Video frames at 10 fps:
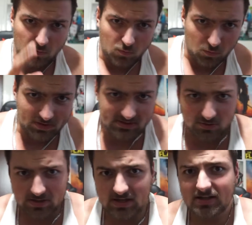What's
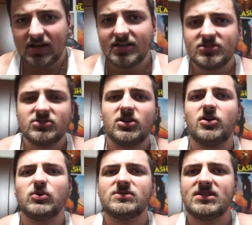going on, guys?
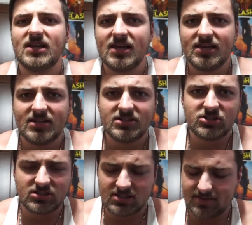So today is
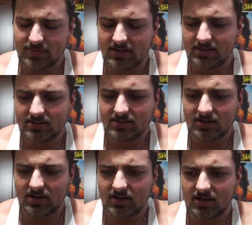just going to be
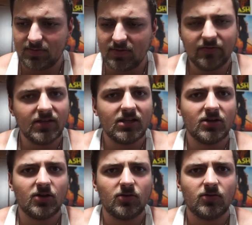a
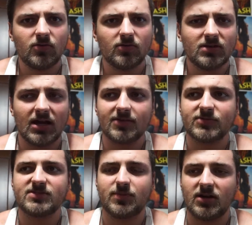video kind of
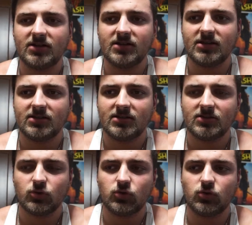responding
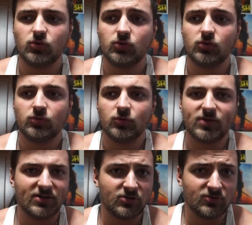to
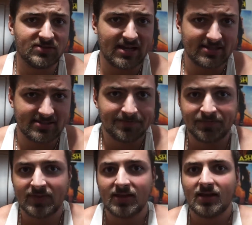Greg Doucette.
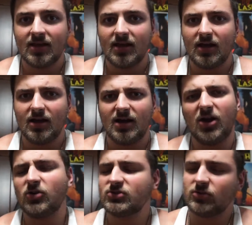
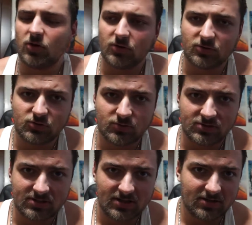Also Arnold
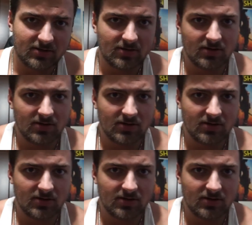Schwarzenegger.